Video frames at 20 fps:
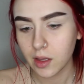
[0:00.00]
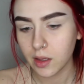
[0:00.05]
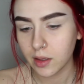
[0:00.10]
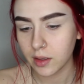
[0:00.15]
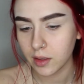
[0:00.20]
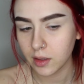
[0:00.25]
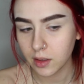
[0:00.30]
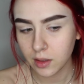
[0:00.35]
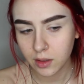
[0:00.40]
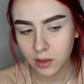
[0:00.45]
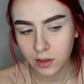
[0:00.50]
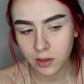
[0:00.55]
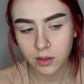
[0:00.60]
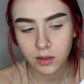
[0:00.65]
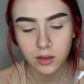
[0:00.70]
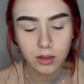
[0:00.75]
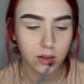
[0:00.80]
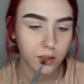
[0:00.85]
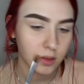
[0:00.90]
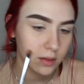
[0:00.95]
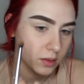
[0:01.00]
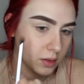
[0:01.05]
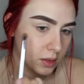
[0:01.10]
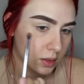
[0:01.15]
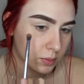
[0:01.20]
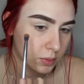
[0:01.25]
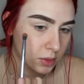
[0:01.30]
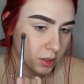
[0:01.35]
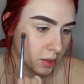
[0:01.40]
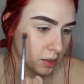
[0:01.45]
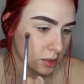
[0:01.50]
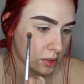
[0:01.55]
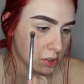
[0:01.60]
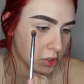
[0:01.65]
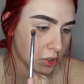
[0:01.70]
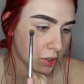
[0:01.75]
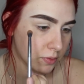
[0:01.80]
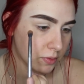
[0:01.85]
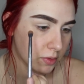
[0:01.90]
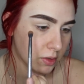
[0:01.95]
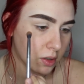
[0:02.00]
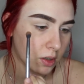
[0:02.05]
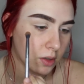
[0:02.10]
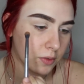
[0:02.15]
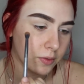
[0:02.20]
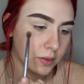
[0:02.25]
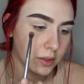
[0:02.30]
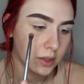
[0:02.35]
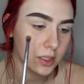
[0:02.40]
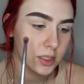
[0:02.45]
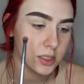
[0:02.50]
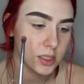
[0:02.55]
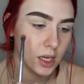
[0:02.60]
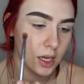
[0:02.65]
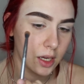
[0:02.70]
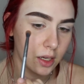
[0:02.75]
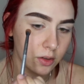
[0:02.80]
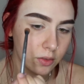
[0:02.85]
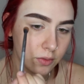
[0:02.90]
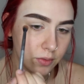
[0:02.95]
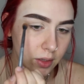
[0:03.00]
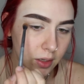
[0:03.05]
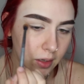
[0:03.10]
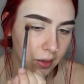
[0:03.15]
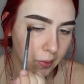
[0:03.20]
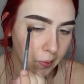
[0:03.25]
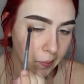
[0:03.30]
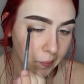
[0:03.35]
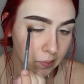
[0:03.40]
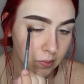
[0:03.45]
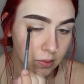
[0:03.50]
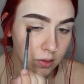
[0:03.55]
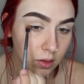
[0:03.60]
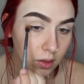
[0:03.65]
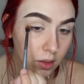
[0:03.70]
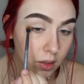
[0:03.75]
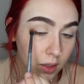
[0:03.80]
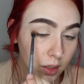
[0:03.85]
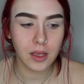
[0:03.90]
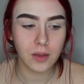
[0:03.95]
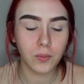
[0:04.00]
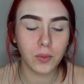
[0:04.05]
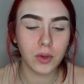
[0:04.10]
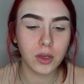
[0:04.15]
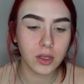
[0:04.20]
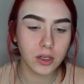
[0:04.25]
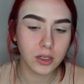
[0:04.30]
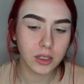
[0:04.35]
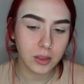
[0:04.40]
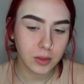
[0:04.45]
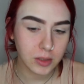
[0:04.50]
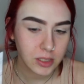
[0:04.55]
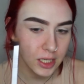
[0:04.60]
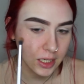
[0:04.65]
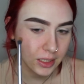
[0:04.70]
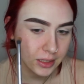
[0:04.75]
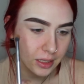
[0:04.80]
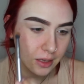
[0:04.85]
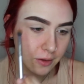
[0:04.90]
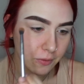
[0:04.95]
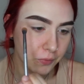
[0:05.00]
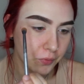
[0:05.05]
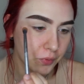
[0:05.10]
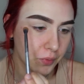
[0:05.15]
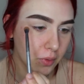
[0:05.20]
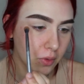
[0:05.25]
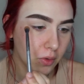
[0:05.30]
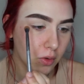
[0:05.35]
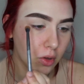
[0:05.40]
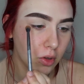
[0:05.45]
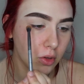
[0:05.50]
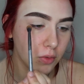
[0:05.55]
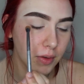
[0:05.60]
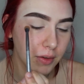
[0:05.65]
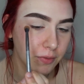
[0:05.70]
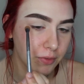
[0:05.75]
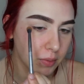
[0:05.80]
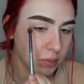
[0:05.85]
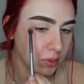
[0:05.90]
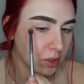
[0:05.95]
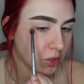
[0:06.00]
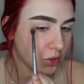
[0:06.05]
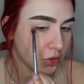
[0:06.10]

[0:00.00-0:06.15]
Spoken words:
And I'm going to start off with this eye over here. And we're going to take that all the way from the